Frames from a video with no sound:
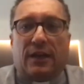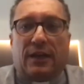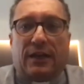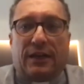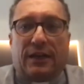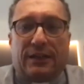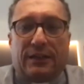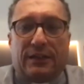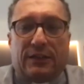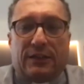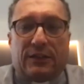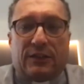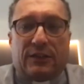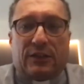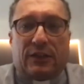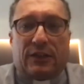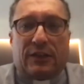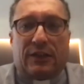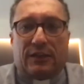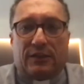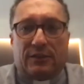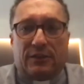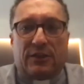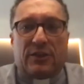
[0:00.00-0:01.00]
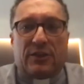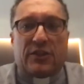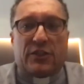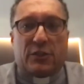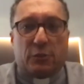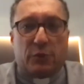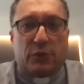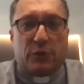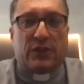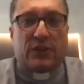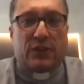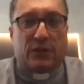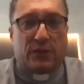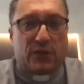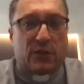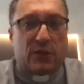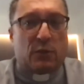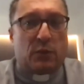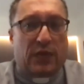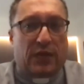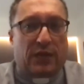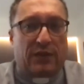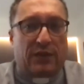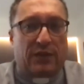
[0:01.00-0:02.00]
And these reasons
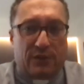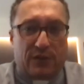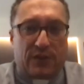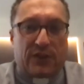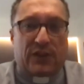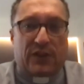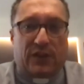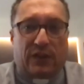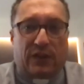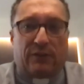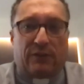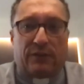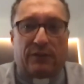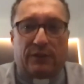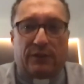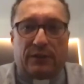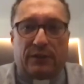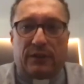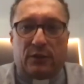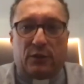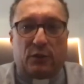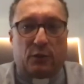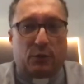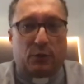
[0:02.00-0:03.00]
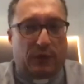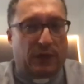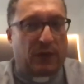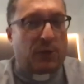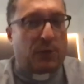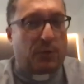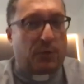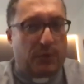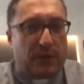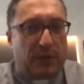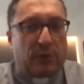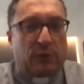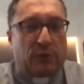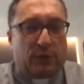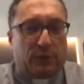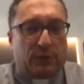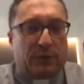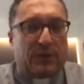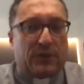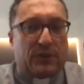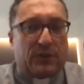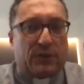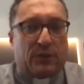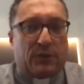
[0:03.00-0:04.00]
we can discover doing
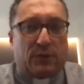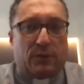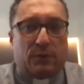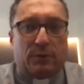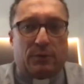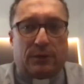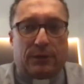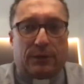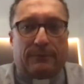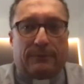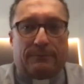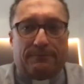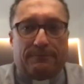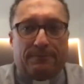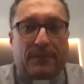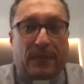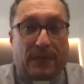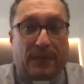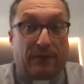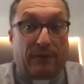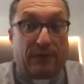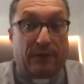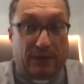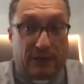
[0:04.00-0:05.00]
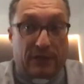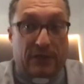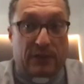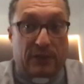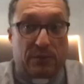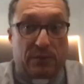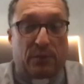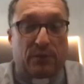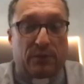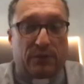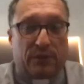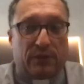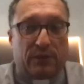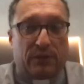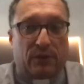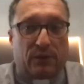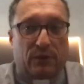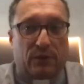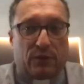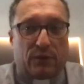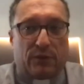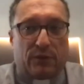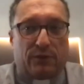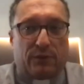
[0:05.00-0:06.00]
pilgrimage. So I think it's important
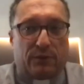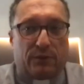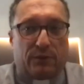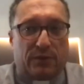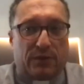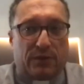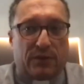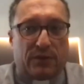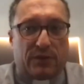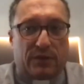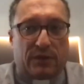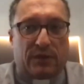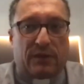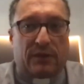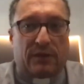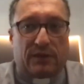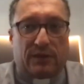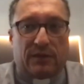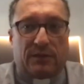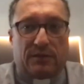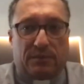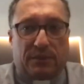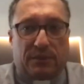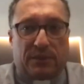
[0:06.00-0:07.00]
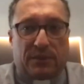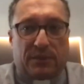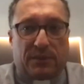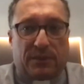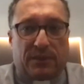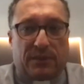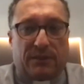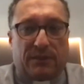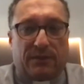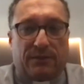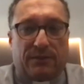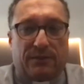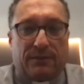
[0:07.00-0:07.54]
also from this perspective.